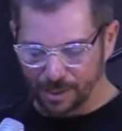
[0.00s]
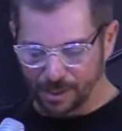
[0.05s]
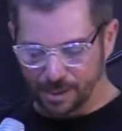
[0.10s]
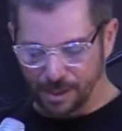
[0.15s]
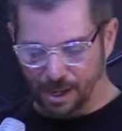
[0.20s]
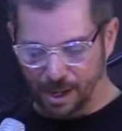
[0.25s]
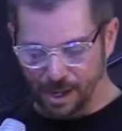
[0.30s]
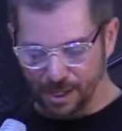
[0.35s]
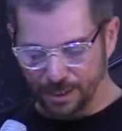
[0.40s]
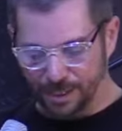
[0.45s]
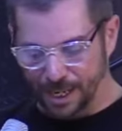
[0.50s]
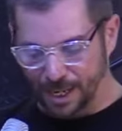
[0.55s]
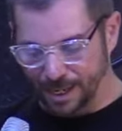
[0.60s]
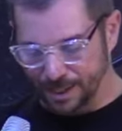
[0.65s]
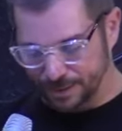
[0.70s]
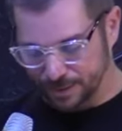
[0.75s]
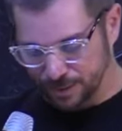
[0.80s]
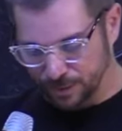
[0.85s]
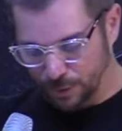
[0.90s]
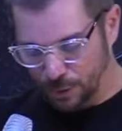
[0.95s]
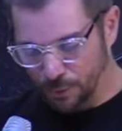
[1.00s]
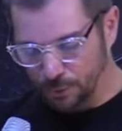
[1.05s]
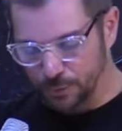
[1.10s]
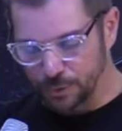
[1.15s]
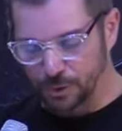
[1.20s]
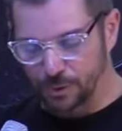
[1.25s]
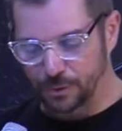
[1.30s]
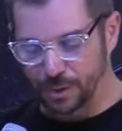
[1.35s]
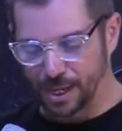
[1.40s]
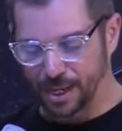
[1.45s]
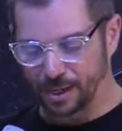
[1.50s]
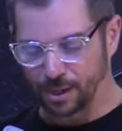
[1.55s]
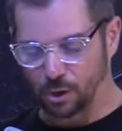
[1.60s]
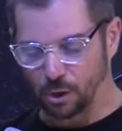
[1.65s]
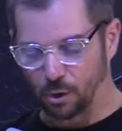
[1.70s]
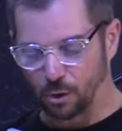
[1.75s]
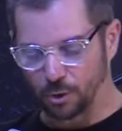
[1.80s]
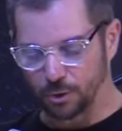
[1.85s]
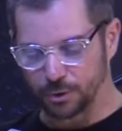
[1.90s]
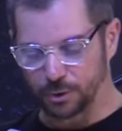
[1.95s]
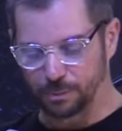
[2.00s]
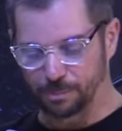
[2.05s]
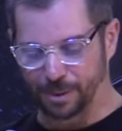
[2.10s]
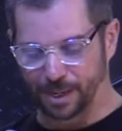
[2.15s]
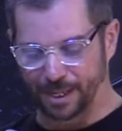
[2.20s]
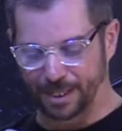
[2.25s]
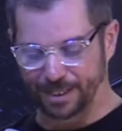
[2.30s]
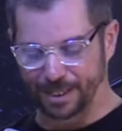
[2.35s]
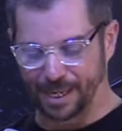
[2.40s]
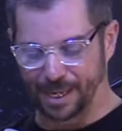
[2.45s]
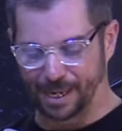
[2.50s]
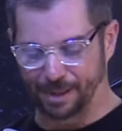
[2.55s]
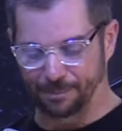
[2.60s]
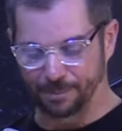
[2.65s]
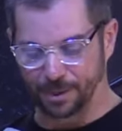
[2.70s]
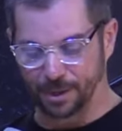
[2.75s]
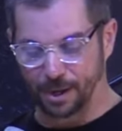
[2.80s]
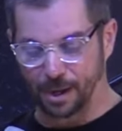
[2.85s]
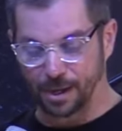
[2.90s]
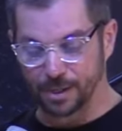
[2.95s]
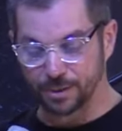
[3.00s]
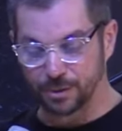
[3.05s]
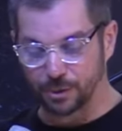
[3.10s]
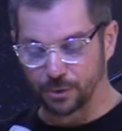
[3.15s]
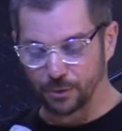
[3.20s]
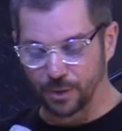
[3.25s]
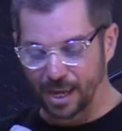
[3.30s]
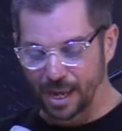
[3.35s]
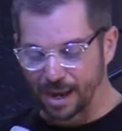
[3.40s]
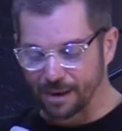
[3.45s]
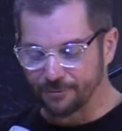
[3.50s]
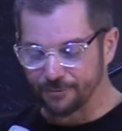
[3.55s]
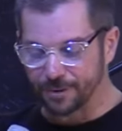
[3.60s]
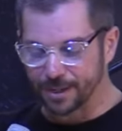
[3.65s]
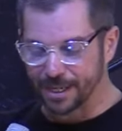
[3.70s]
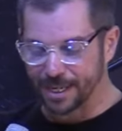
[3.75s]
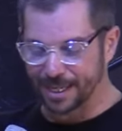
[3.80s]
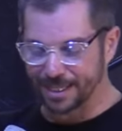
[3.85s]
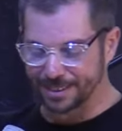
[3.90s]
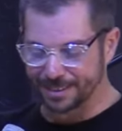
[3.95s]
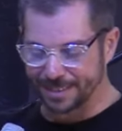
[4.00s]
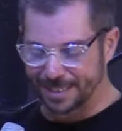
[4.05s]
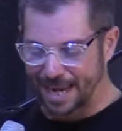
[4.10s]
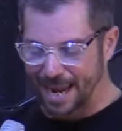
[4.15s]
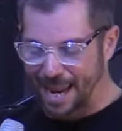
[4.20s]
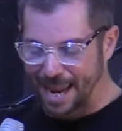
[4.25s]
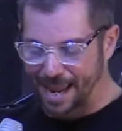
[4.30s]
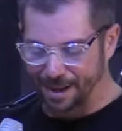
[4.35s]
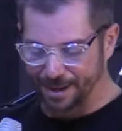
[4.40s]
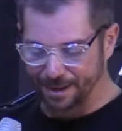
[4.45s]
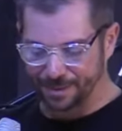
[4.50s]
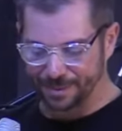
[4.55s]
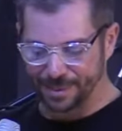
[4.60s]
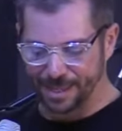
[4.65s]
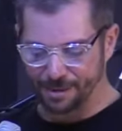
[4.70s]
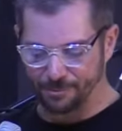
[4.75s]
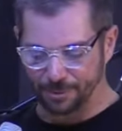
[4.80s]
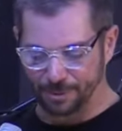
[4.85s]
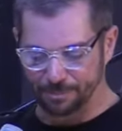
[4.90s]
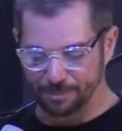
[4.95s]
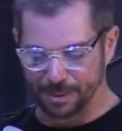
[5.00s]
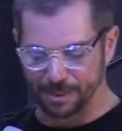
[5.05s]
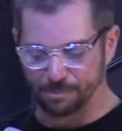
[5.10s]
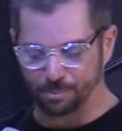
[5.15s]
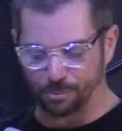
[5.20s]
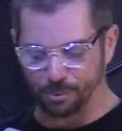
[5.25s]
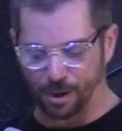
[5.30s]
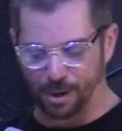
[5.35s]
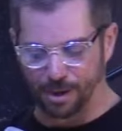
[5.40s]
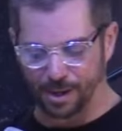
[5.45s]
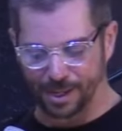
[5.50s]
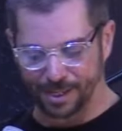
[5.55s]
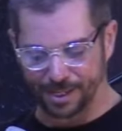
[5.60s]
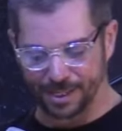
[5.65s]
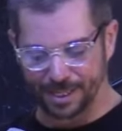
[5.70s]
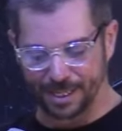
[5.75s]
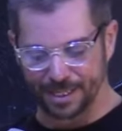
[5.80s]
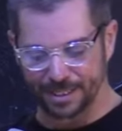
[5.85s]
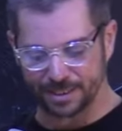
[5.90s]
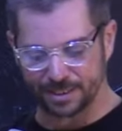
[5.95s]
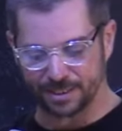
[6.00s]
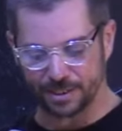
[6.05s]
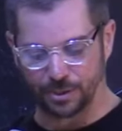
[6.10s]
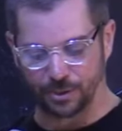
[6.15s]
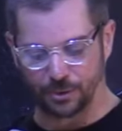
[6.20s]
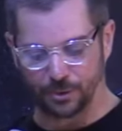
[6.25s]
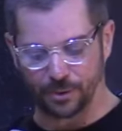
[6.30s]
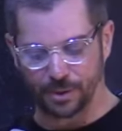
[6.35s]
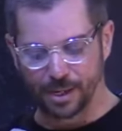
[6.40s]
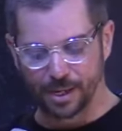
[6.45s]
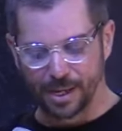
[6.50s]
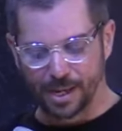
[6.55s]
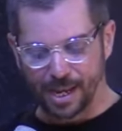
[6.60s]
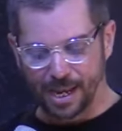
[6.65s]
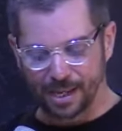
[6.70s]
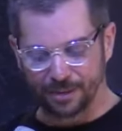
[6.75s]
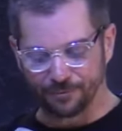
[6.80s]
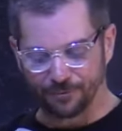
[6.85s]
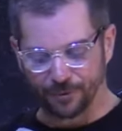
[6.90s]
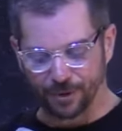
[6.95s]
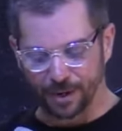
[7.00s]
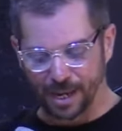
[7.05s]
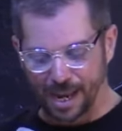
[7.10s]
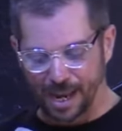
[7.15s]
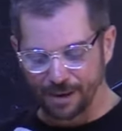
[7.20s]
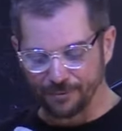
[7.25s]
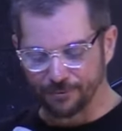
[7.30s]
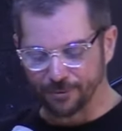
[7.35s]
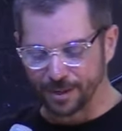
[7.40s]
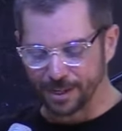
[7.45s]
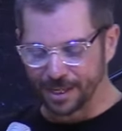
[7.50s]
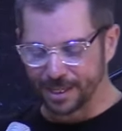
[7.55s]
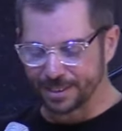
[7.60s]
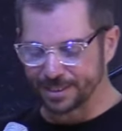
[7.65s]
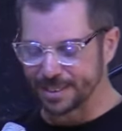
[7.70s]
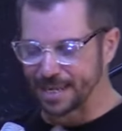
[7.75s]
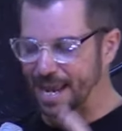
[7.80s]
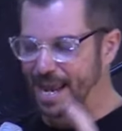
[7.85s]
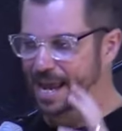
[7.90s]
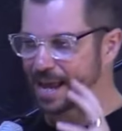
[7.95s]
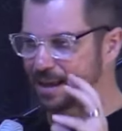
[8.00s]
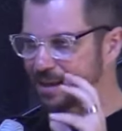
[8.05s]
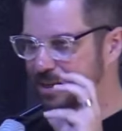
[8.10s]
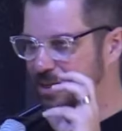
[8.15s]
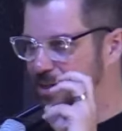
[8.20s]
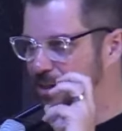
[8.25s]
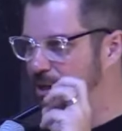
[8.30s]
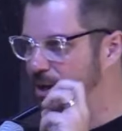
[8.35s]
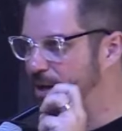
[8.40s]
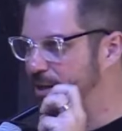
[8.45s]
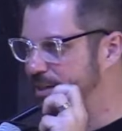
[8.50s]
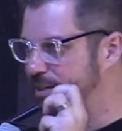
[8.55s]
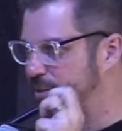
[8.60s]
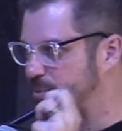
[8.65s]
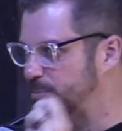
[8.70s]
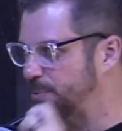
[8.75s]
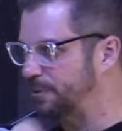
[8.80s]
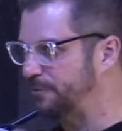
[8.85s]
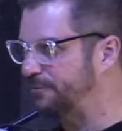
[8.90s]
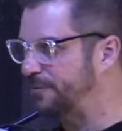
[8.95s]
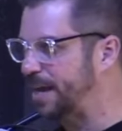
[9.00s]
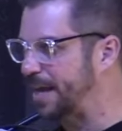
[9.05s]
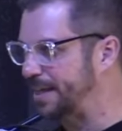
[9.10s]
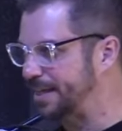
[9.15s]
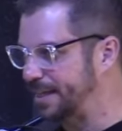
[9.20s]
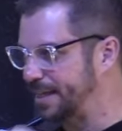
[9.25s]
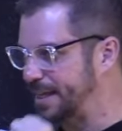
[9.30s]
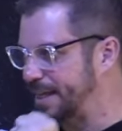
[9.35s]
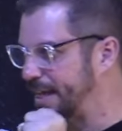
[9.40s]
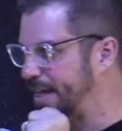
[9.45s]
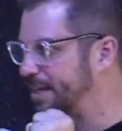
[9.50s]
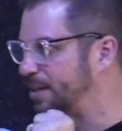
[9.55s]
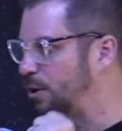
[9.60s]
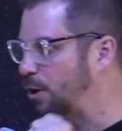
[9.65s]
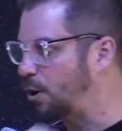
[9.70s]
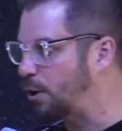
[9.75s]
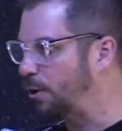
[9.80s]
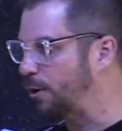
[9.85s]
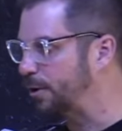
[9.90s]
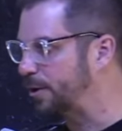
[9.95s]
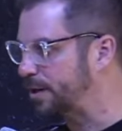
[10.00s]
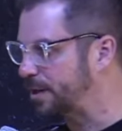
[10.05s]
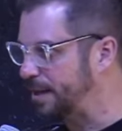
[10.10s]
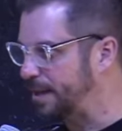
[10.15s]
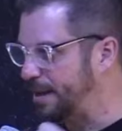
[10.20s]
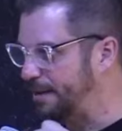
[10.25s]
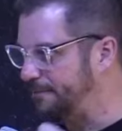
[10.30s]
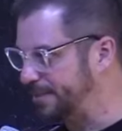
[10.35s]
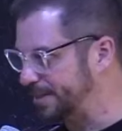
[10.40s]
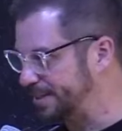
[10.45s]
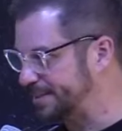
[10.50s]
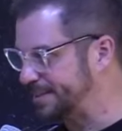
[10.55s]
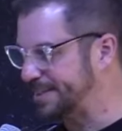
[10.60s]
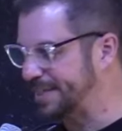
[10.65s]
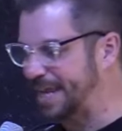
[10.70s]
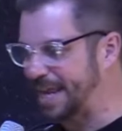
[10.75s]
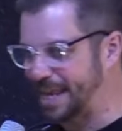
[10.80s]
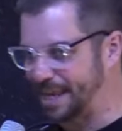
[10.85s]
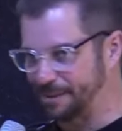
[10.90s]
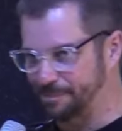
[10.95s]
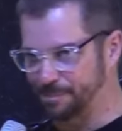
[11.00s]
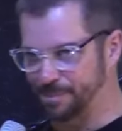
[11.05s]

God has known you and called you by name. God knew every attack that would be brought against you, and for every attack, God is providing an ark of escape.